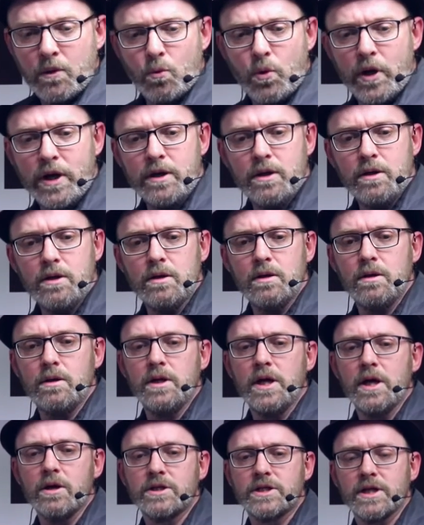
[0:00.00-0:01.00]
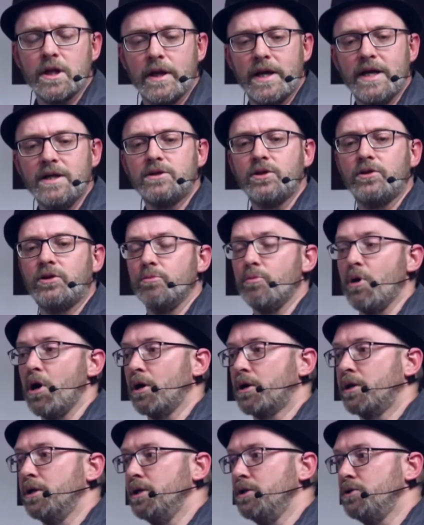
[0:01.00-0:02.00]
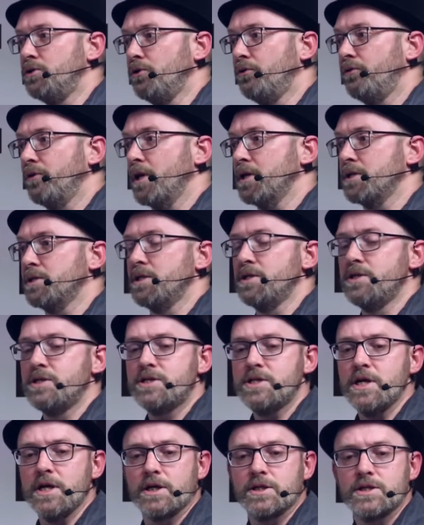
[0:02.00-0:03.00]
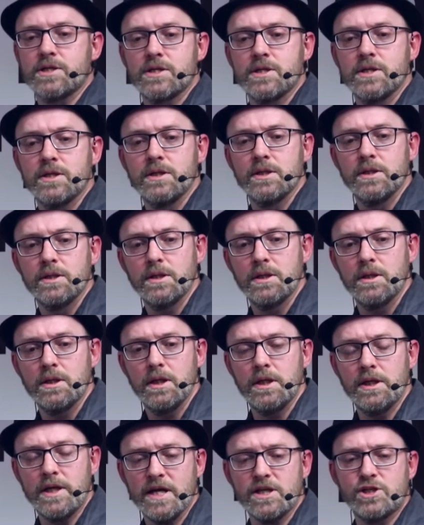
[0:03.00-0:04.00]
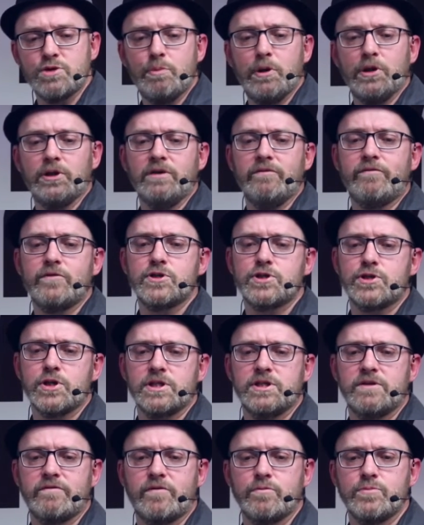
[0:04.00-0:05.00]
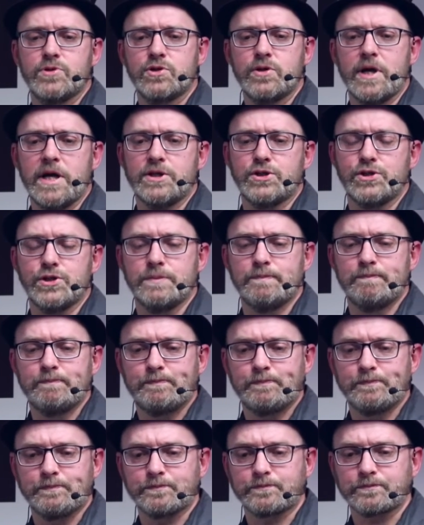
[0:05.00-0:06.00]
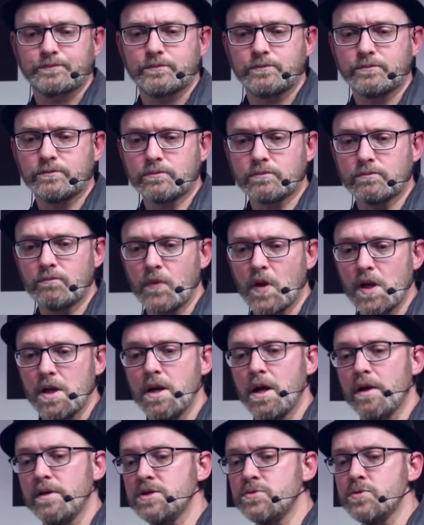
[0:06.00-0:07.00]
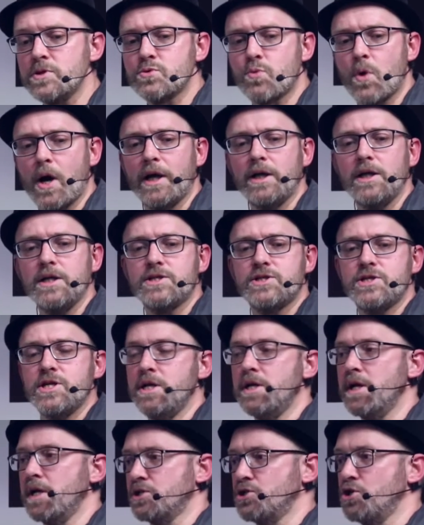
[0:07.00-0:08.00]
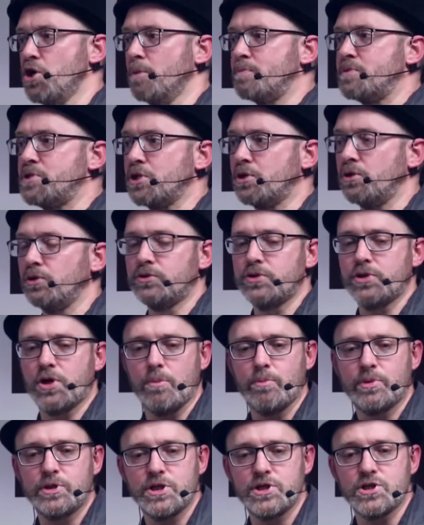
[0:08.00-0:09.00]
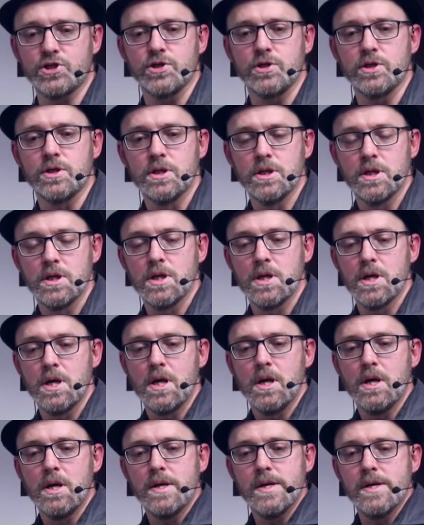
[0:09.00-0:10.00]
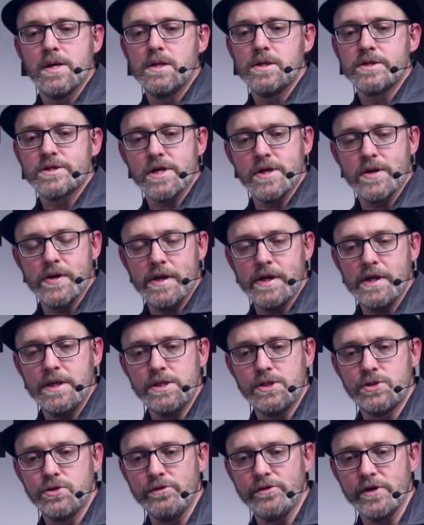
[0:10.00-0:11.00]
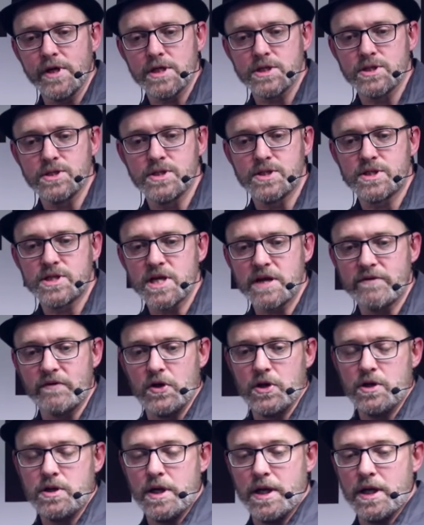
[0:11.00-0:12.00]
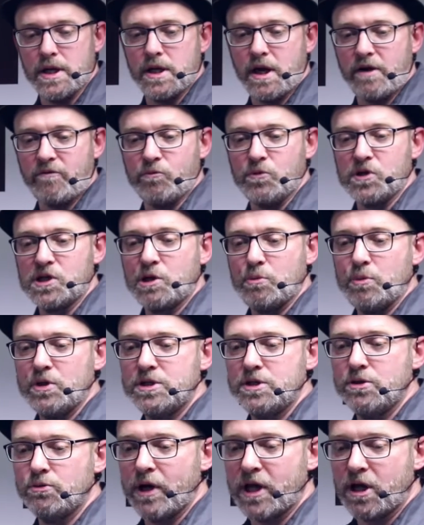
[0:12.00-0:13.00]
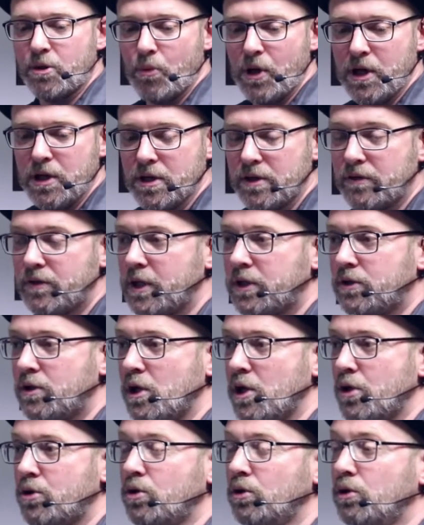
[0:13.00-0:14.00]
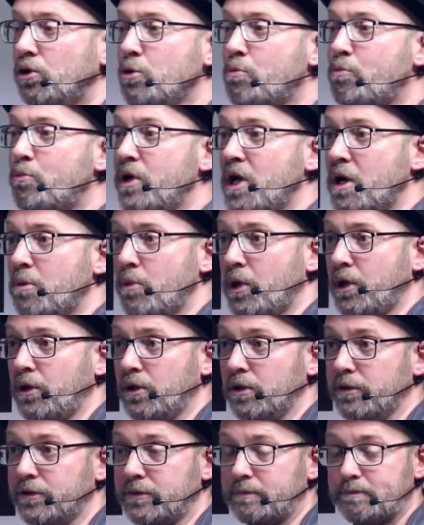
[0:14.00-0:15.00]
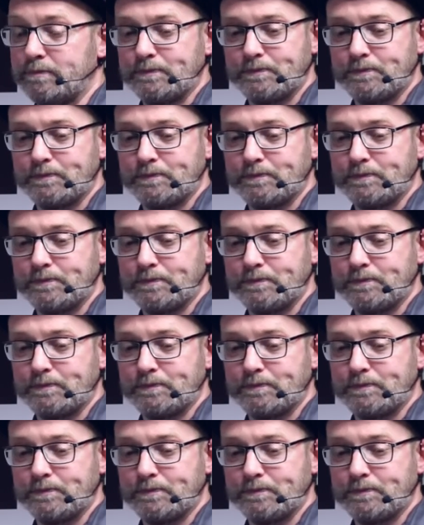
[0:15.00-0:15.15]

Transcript: When Neotel entered the market in 2006, it had to build infrastructure from scratch. Now, this was widely seen as an obstacle to competition. So in 2007, a government committee recommended that the local loop be unbundled.